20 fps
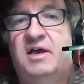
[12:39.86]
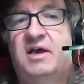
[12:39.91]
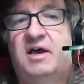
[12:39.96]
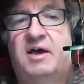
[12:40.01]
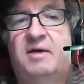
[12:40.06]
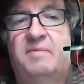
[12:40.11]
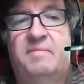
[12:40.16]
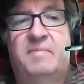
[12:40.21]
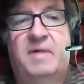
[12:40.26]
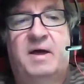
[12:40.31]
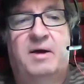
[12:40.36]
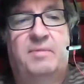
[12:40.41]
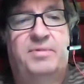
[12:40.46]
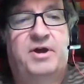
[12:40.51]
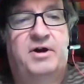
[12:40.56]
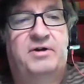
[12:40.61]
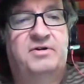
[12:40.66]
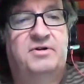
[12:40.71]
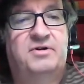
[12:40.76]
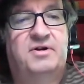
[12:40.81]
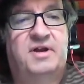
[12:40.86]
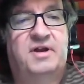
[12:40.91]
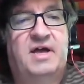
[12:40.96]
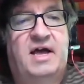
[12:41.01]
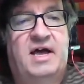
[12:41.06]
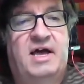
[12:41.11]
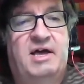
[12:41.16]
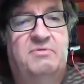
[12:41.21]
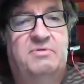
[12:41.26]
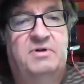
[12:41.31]
Um, our partner at
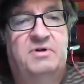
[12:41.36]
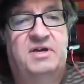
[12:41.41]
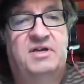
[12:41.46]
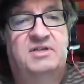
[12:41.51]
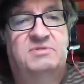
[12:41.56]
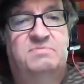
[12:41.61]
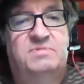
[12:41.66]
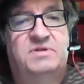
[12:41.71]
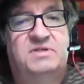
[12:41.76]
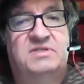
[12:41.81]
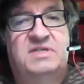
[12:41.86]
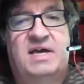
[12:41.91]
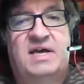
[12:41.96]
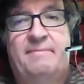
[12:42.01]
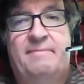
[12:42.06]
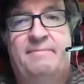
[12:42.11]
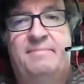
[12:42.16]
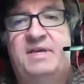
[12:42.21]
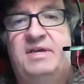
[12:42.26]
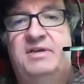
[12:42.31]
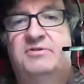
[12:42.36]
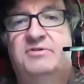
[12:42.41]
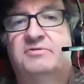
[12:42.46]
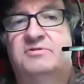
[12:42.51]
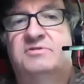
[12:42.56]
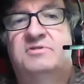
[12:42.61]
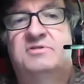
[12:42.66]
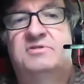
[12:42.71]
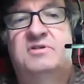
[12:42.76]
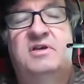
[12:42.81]
Iowa has been Tom
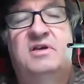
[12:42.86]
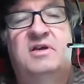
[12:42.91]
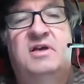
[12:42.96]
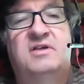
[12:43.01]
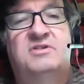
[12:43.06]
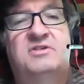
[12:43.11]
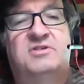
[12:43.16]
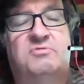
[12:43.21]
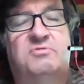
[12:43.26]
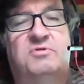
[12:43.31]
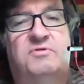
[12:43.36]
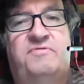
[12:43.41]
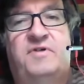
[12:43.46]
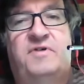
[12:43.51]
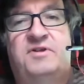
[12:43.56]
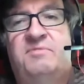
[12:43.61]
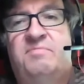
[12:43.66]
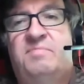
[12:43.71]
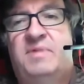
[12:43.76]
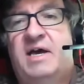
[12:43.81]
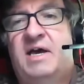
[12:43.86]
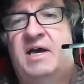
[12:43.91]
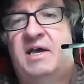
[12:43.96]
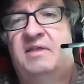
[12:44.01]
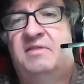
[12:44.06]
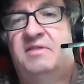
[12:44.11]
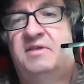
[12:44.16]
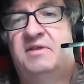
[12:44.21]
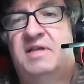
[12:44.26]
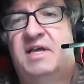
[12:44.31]
Peters. So we're funded
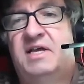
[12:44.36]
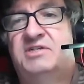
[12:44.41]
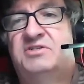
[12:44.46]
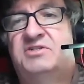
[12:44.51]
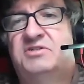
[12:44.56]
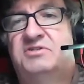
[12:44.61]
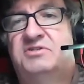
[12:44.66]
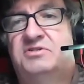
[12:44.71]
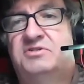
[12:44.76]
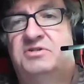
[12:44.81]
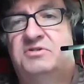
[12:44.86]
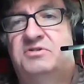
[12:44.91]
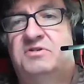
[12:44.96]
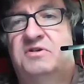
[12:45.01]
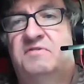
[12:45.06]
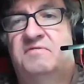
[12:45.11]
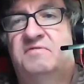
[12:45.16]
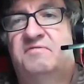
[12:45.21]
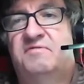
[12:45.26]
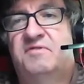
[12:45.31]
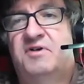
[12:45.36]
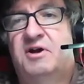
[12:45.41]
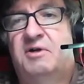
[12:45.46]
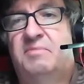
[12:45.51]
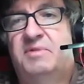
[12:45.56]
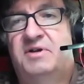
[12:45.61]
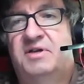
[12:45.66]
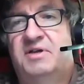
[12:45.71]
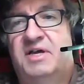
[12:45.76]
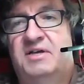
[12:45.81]
by the National Institute of
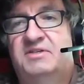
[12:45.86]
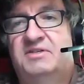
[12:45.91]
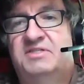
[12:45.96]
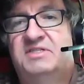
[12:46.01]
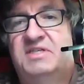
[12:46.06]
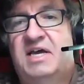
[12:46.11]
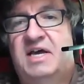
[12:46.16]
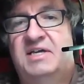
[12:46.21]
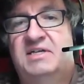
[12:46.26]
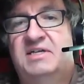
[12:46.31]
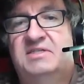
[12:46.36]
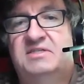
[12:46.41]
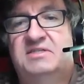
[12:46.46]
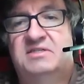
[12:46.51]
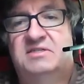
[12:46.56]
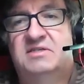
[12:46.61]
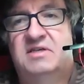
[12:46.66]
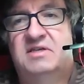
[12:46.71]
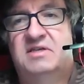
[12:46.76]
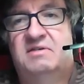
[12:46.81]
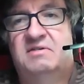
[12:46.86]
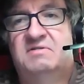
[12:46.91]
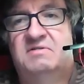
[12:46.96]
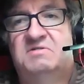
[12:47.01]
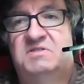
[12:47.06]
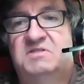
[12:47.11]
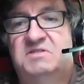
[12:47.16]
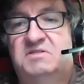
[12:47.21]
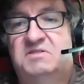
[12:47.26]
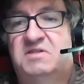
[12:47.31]
Environmental Health Sciences,
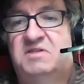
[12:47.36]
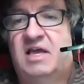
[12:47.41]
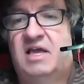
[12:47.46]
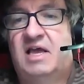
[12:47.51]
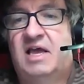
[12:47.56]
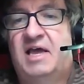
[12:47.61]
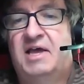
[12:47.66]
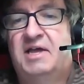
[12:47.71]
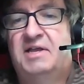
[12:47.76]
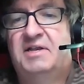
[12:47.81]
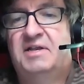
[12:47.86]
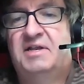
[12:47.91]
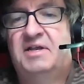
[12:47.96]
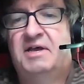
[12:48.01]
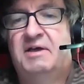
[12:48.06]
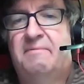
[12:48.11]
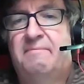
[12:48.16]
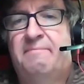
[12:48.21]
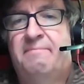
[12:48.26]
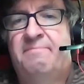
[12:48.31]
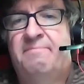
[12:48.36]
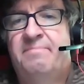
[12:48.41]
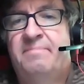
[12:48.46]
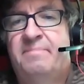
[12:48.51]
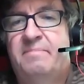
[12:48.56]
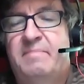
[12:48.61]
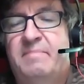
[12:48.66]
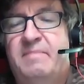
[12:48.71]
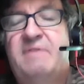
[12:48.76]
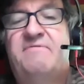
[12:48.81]
and um,
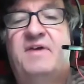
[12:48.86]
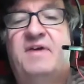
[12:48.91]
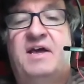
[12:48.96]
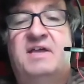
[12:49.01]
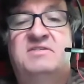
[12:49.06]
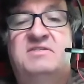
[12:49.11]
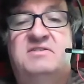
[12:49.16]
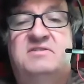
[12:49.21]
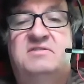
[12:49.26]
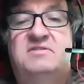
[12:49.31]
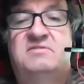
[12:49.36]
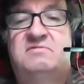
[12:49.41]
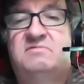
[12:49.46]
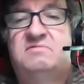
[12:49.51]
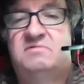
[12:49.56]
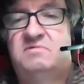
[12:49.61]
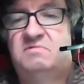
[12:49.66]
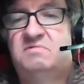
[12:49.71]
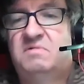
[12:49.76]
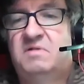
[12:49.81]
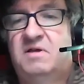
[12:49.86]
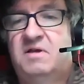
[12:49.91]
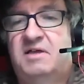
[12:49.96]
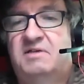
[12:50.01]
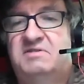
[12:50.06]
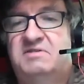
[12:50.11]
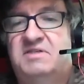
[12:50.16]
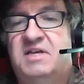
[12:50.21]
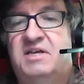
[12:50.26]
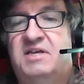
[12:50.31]
METFAST
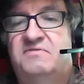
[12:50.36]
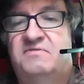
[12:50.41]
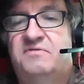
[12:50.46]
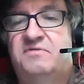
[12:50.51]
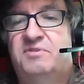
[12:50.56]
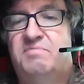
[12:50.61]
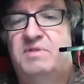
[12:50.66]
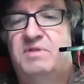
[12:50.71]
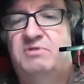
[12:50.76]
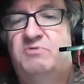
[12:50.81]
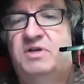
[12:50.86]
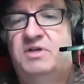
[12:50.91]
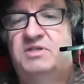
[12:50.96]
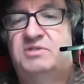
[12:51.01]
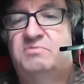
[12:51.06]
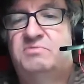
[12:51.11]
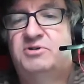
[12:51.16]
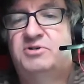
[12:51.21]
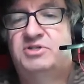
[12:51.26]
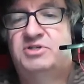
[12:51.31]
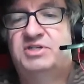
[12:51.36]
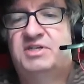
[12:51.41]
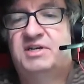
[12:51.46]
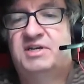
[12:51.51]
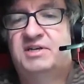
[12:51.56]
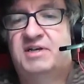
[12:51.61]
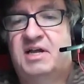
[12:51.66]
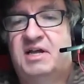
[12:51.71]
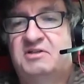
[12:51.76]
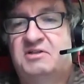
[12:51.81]
uh, stands for the Midwest Emerging
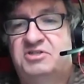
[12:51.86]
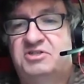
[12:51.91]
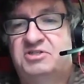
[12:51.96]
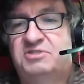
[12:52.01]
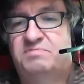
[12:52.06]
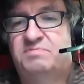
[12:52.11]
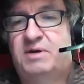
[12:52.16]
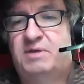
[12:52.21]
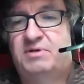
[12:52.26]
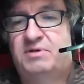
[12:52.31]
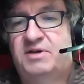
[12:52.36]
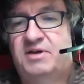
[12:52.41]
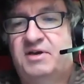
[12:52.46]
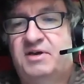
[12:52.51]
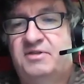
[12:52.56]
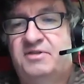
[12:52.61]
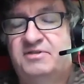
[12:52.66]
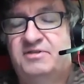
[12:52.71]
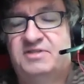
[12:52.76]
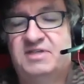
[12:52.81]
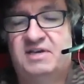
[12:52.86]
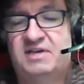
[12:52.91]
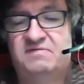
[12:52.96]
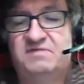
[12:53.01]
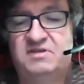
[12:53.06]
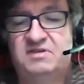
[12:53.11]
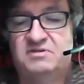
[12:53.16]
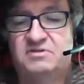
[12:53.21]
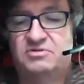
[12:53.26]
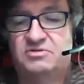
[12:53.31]
Technologies Public Health and
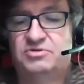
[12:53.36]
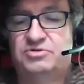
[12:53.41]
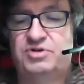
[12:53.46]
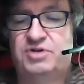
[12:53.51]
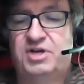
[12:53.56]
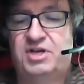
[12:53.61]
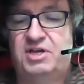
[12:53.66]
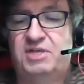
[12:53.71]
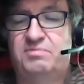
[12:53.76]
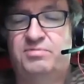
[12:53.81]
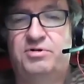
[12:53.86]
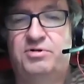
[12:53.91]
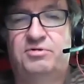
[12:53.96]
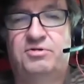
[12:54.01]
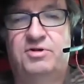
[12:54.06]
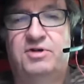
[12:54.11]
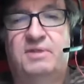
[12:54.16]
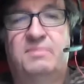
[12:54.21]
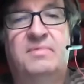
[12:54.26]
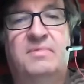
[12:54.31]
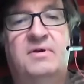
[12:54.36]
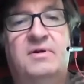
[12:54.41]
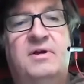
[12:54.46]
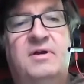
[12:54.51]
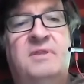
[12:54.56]
Safety Training Program